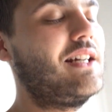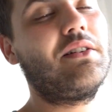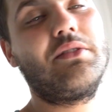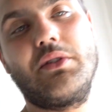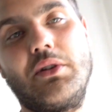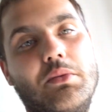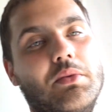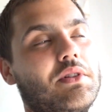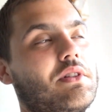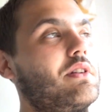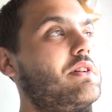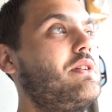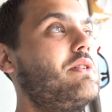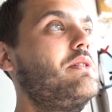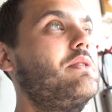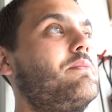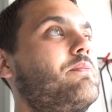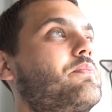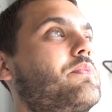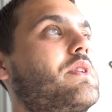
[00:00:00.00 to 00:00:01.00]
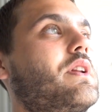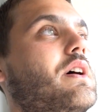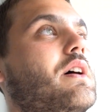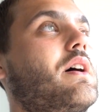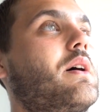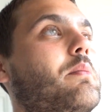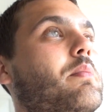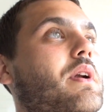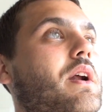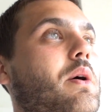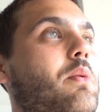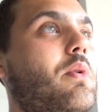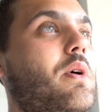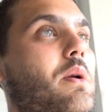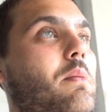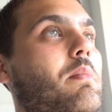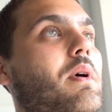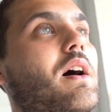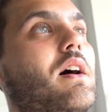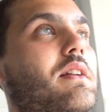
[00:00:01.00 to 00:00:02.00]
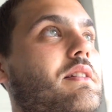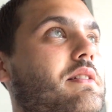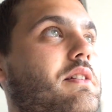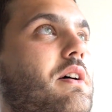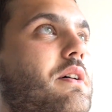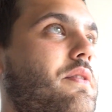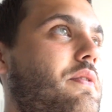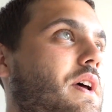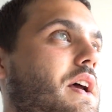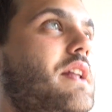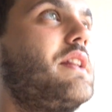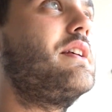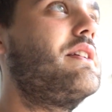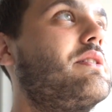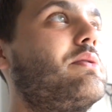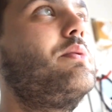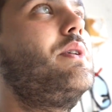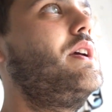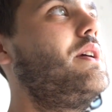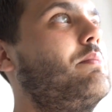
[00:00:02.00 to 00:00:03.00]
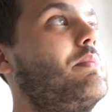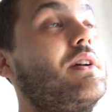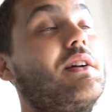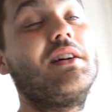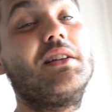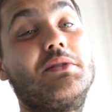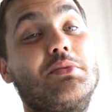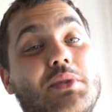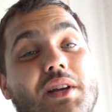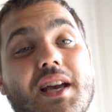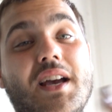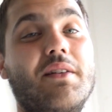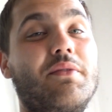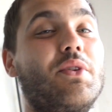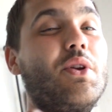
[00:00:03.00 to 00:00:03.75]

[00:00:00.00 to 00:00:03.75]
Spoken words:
don't know what to do. But I wanna buy stuff like this week because we have